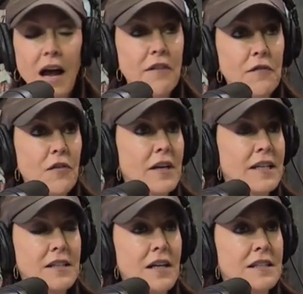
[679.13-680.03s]
I feel like
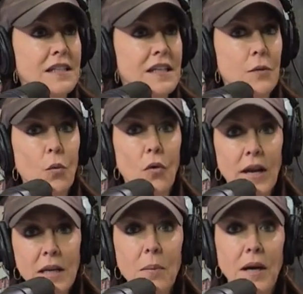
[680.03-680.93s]
it does. It, will
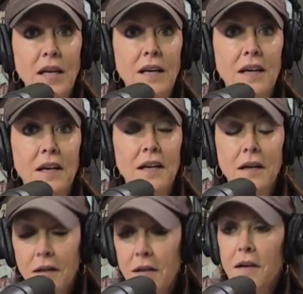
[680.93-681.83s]
anybody
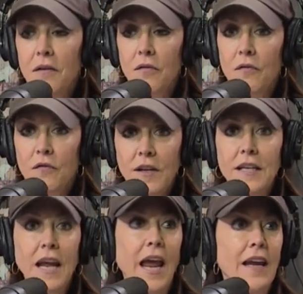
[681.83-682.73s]

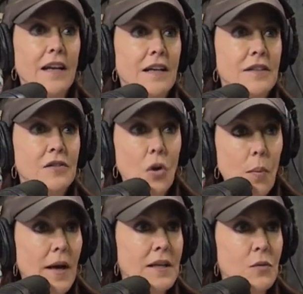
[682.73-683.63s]
vindicate Joe
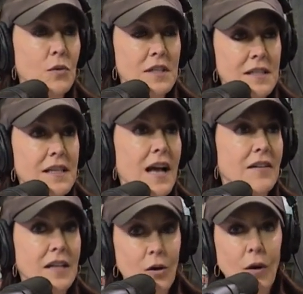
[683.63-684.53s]
Biden was
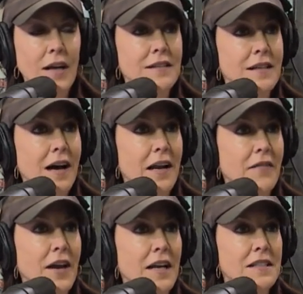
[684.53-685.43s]
exactly correct on
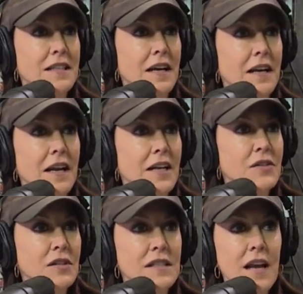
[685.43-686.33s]
Afghanistan, and I
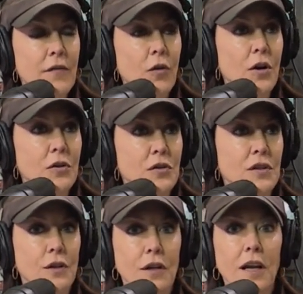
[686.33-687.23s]
just never
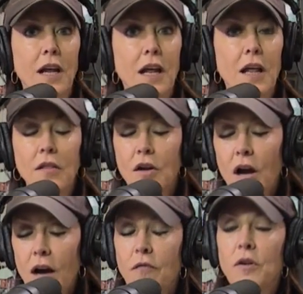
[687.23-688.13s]
understood the
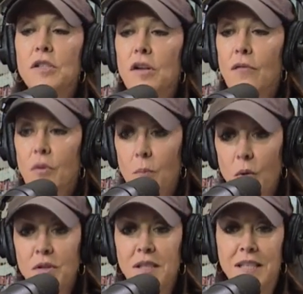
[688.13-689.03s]
coverage of the
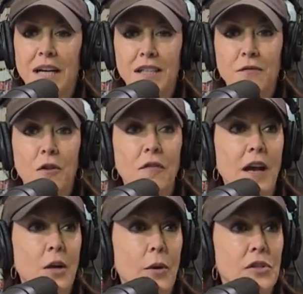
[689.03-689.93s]
most successful
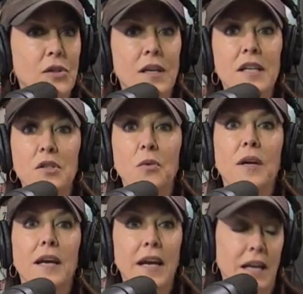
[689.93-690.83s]
evacuation in
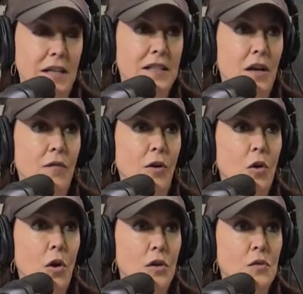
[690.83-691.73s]
history and getting us out of our
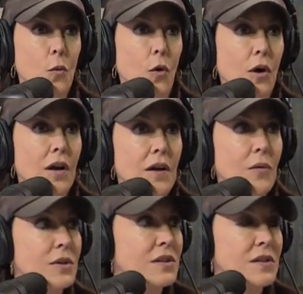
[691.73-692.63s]
longest war,
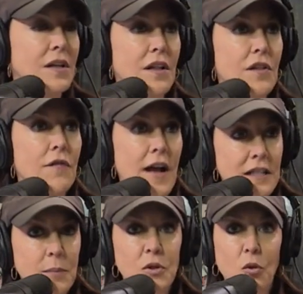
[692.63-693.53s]
which the
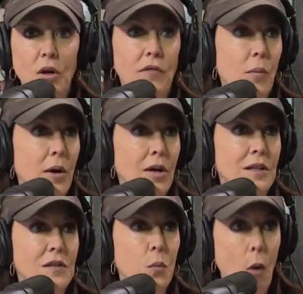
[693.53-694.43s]
vast majority of
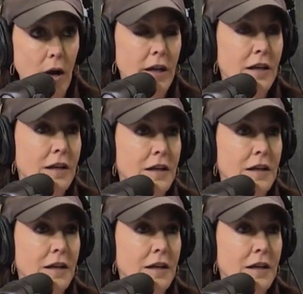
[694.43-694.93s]
Americans wanted.